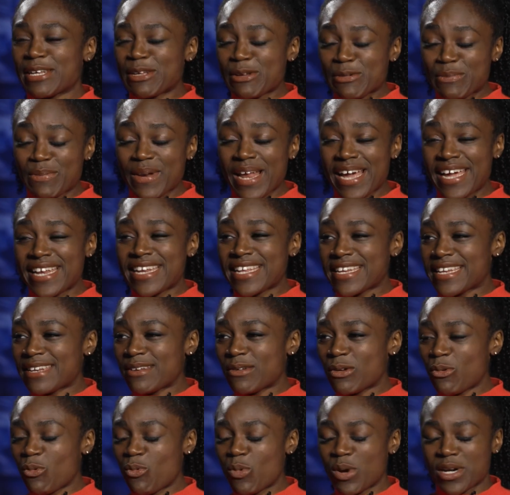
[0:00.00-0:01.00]
then you're playing
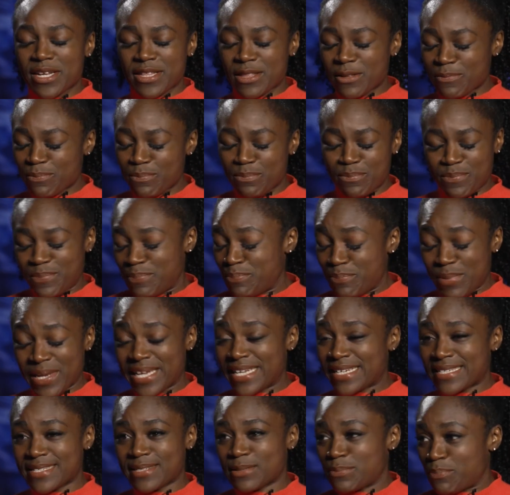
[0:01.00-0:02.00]
in one of the
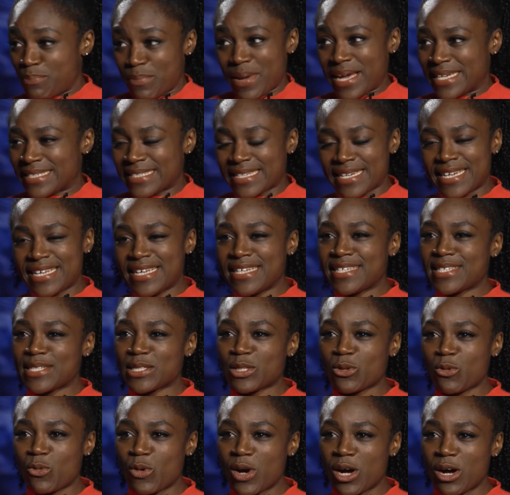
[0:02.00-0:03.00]
biggest, best leagues in
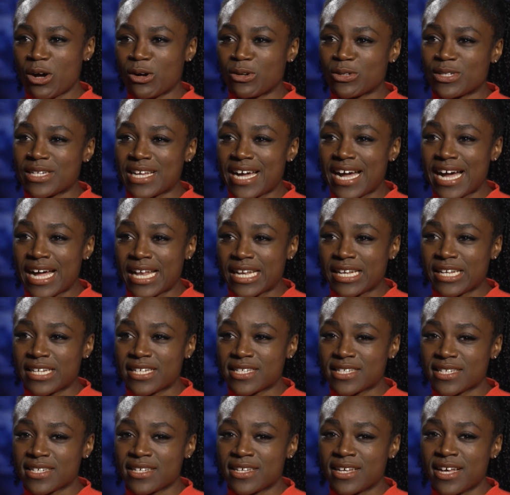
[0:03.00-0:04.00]
the world,
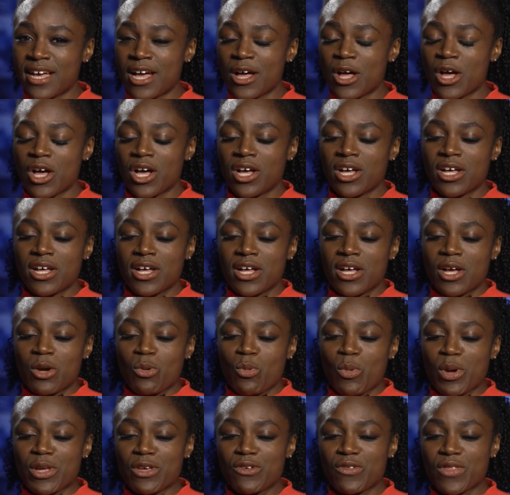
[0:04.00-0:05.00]
and
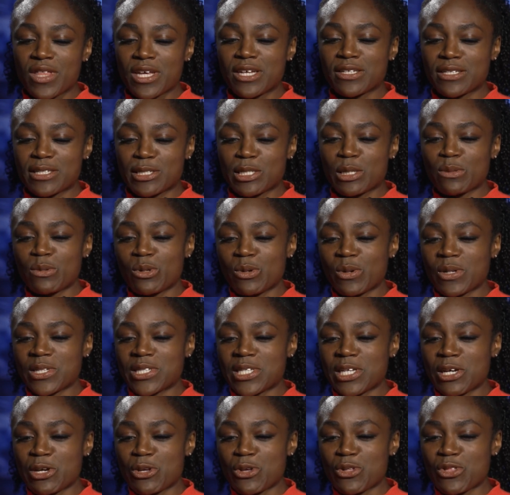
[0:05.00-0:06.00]
when you think of the
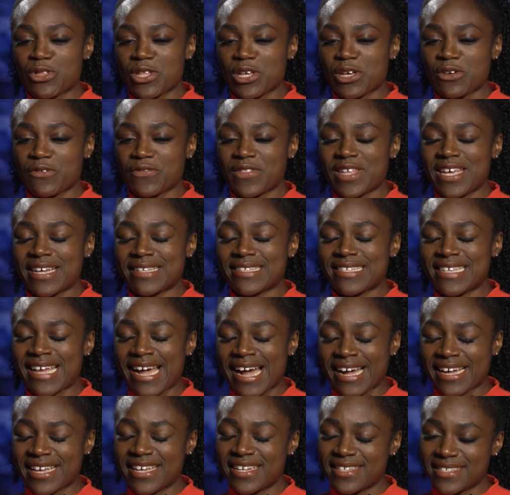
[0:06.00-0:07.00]
WSL, you think of the
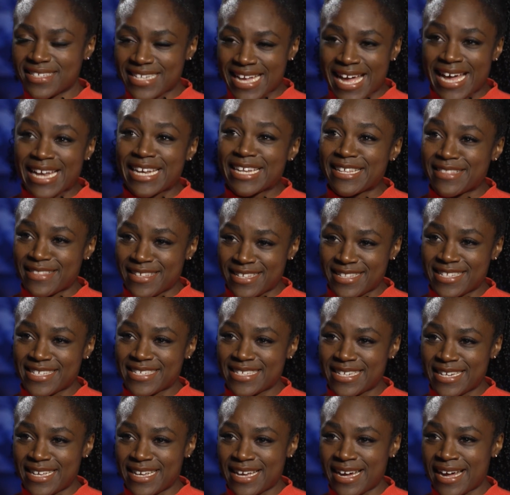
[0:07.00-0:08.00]
attacking talent that
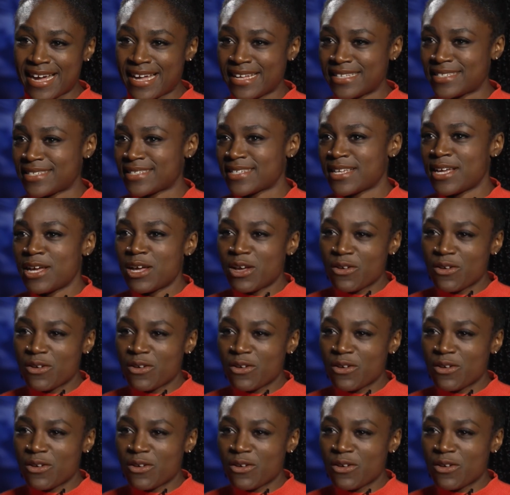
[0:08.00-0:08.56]
this league has.